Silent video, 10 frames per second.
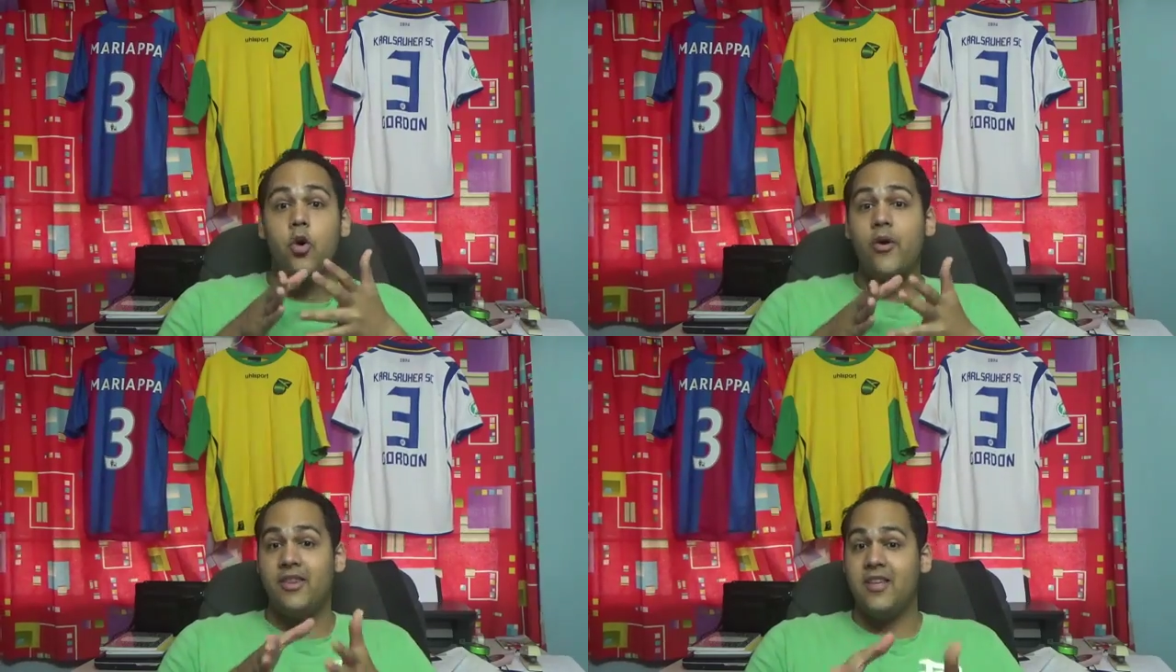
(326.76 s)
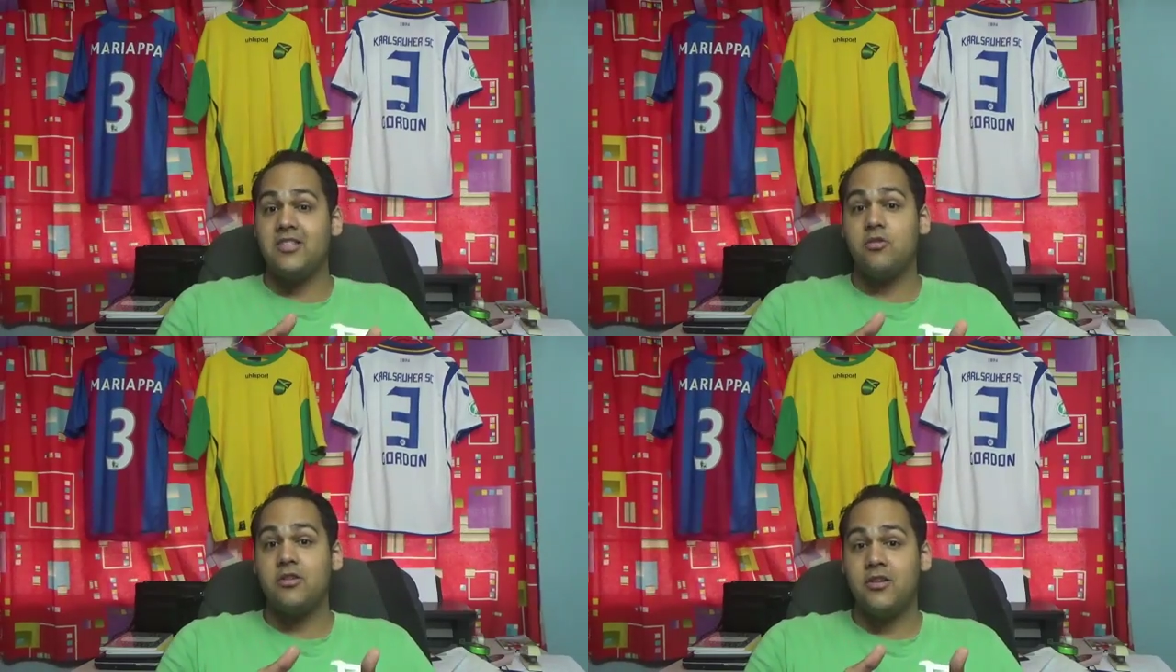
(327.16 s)
go in
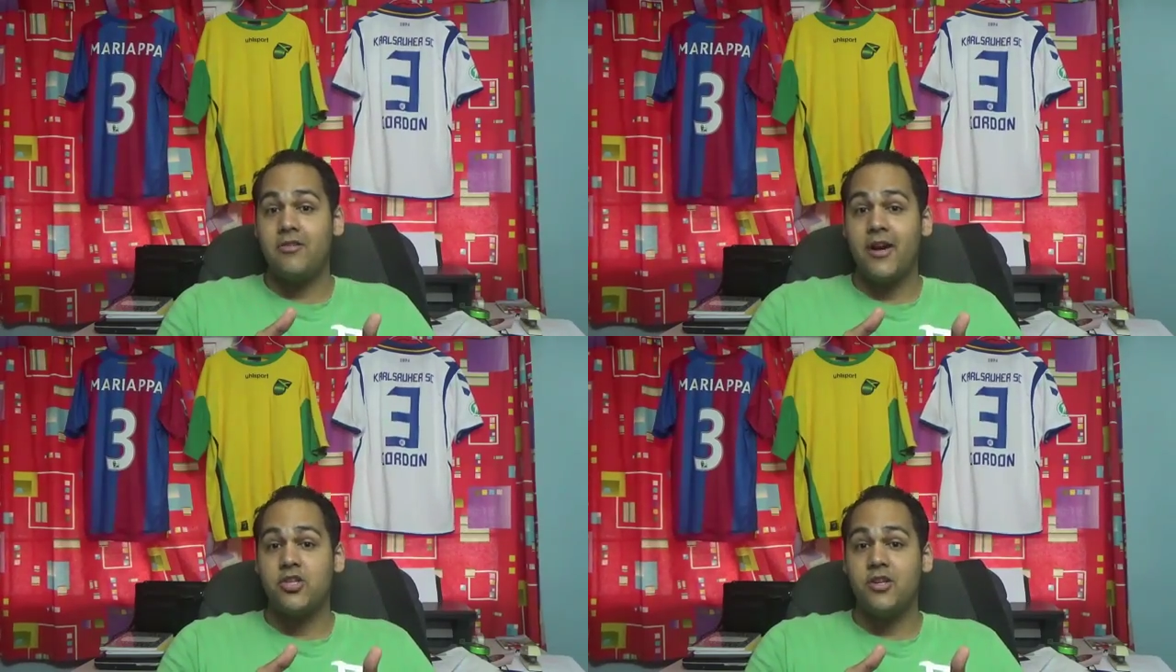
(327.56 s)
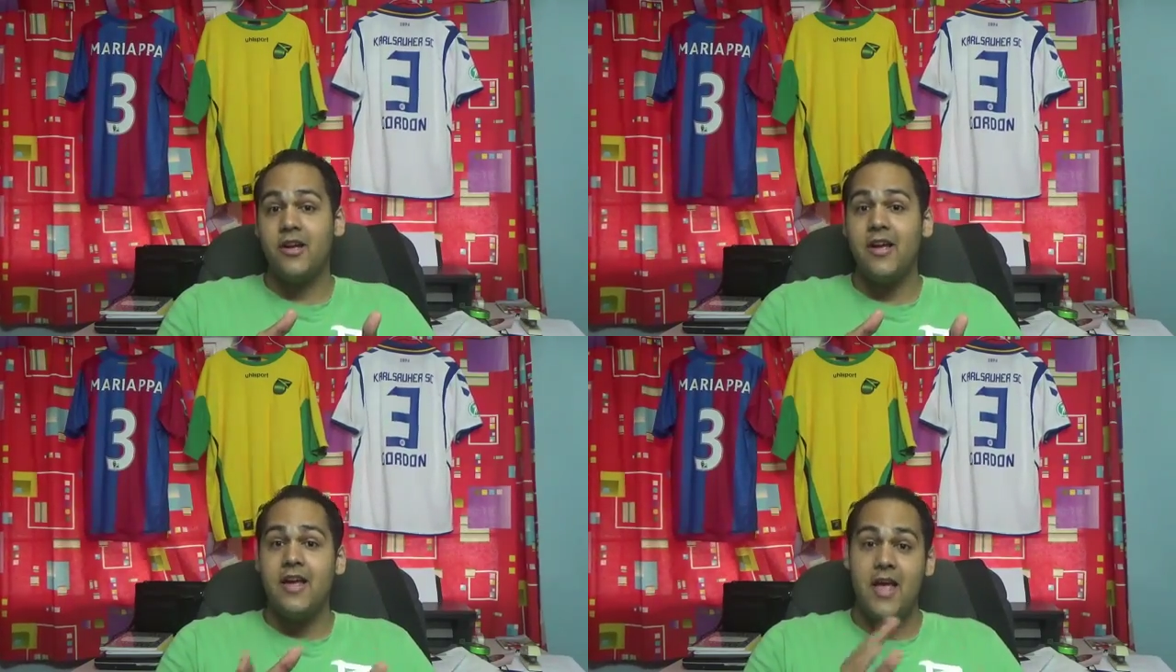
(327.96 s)
this sort of
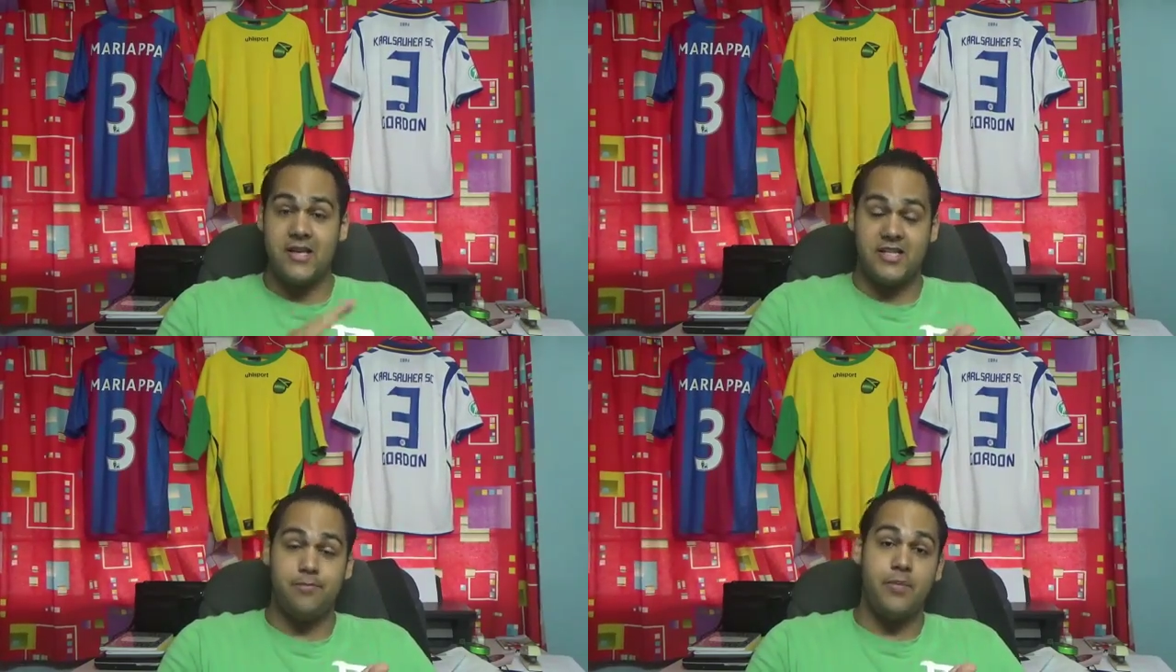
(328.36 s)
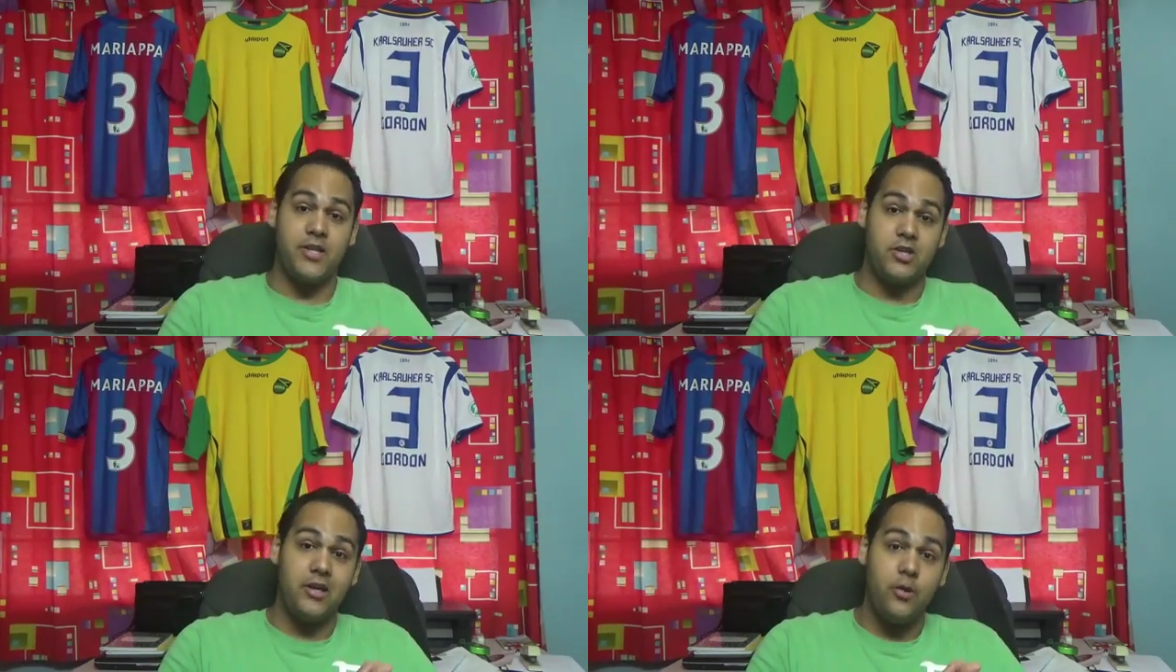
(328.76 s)
direction,
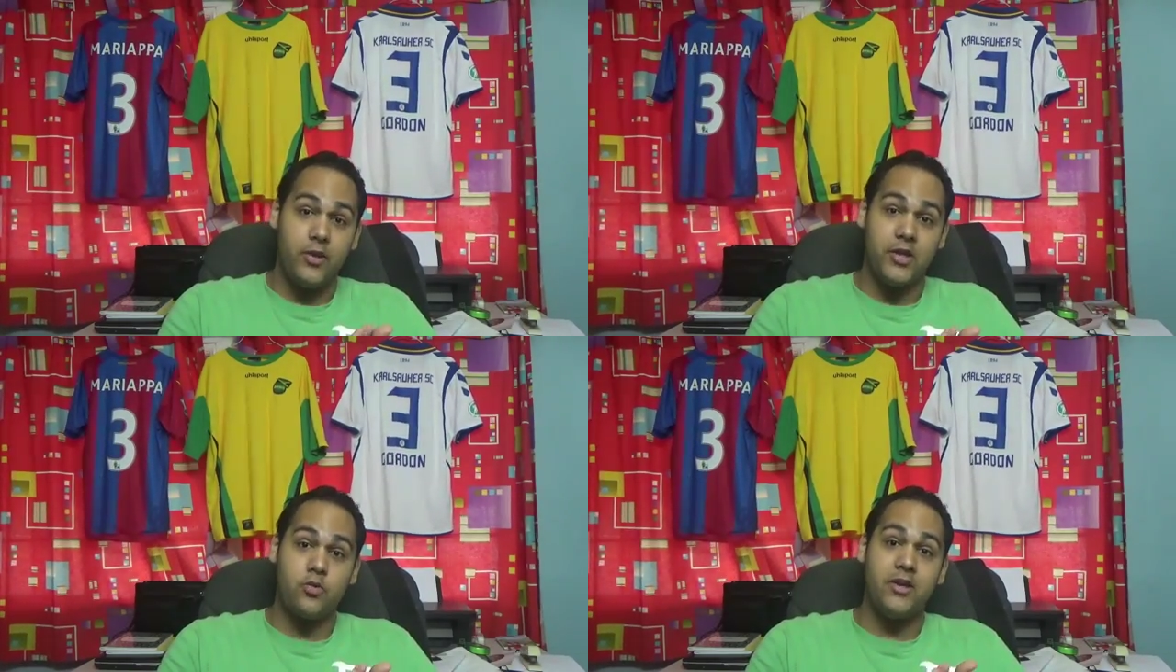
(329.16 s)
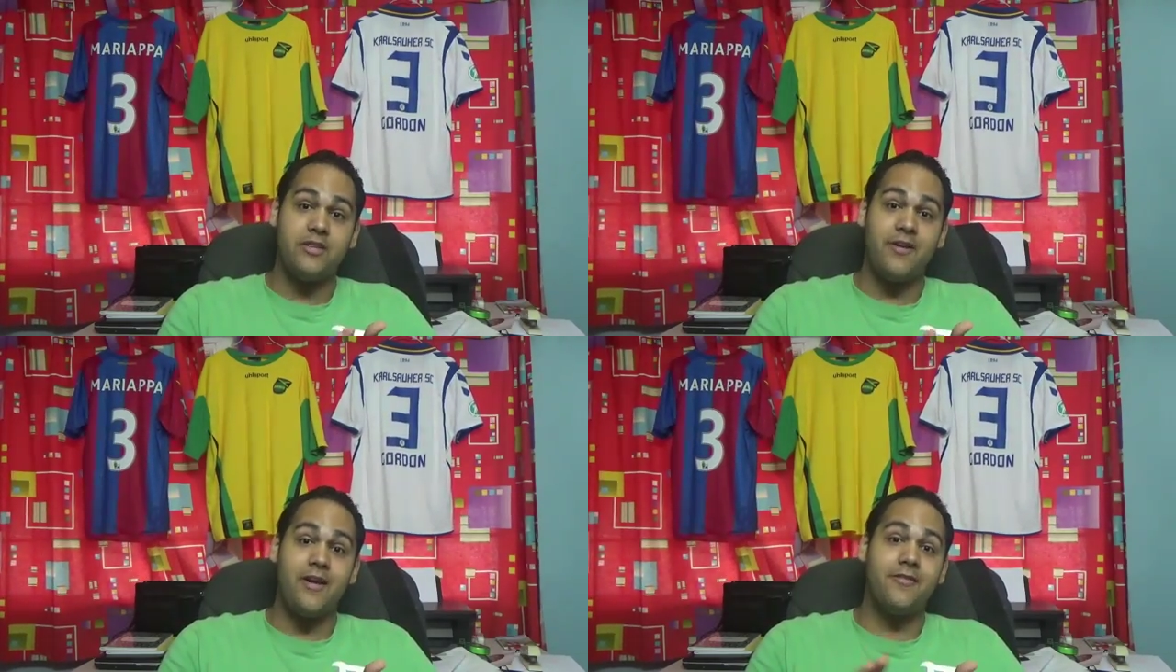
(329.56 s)
especially with the
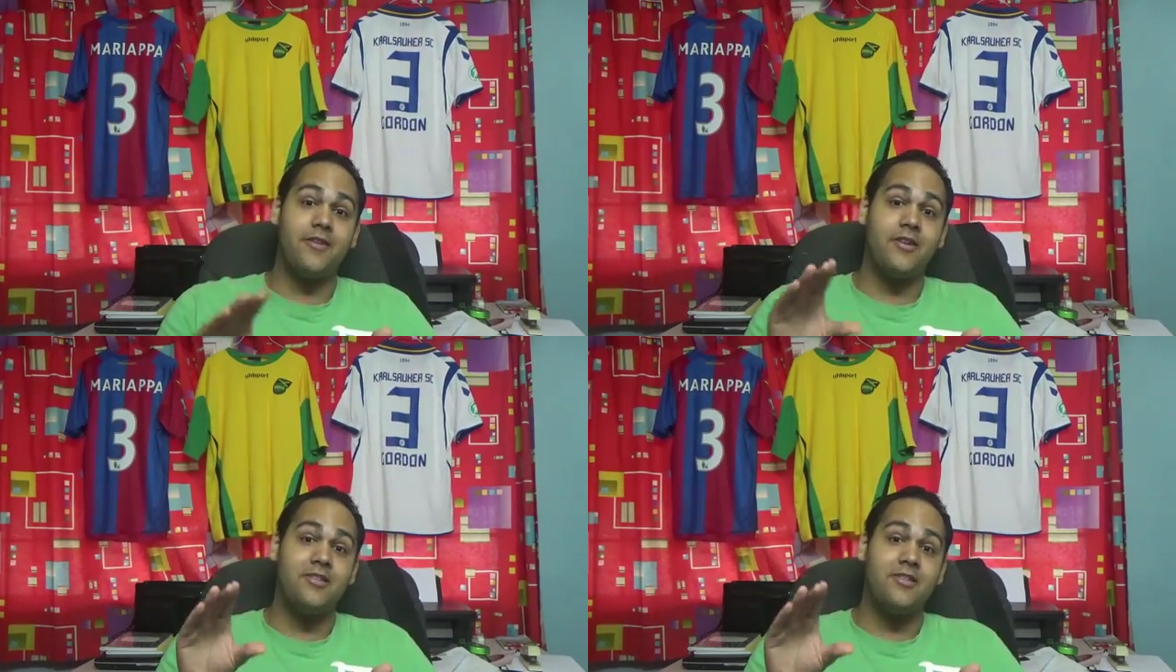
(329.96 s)
25